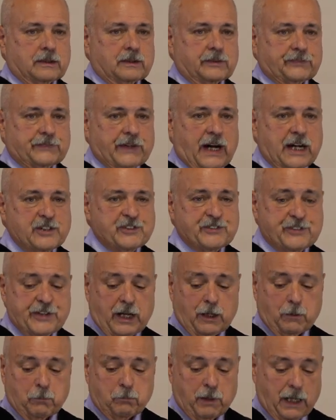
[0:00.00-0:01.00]
Nice
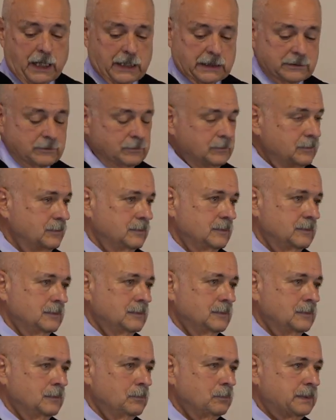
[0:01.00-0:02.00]
soundbite.
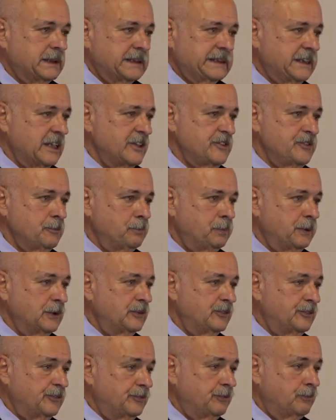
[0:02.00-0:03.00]
But it doesn't
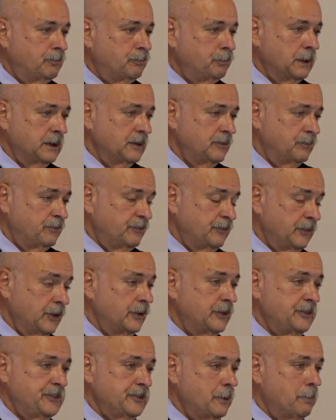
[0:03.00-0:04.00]
put
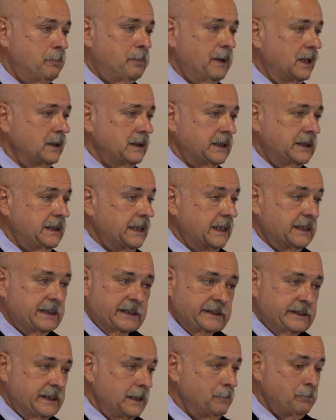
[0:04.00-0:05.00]
food in your belly, and
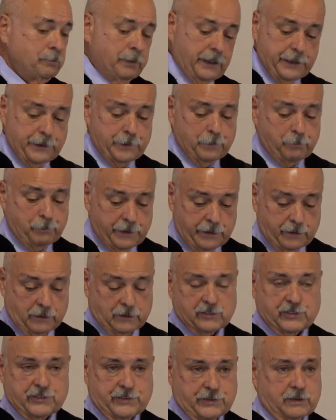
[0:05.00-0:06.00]
it doesn't pay you
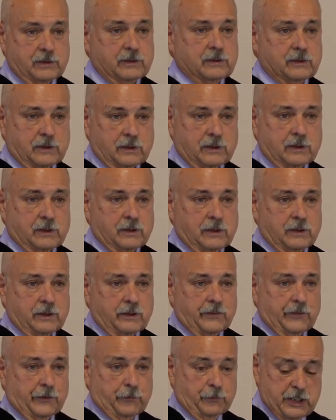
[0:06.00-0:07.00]
bills.
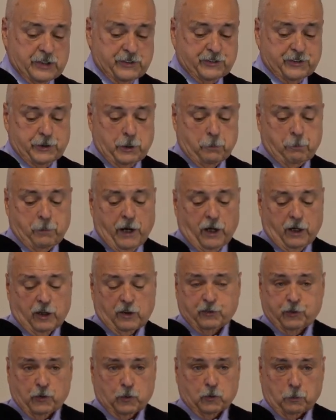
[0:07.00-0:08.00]
The rich and the
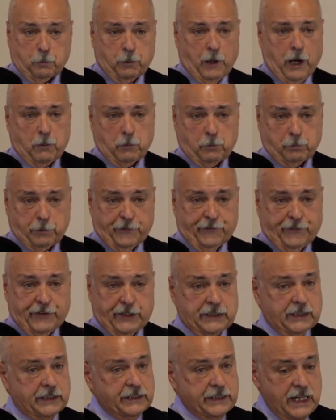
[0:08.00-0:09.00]
powerful were probably
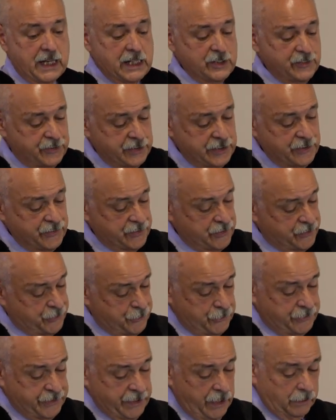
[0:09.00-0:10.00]
thinking, yeah, Jesus,
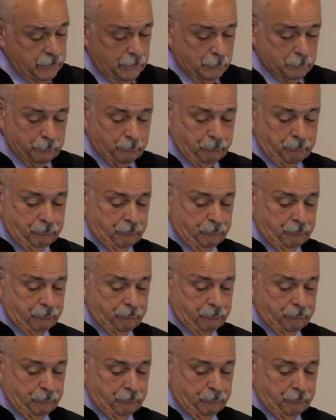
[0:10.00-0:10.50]
you tell them.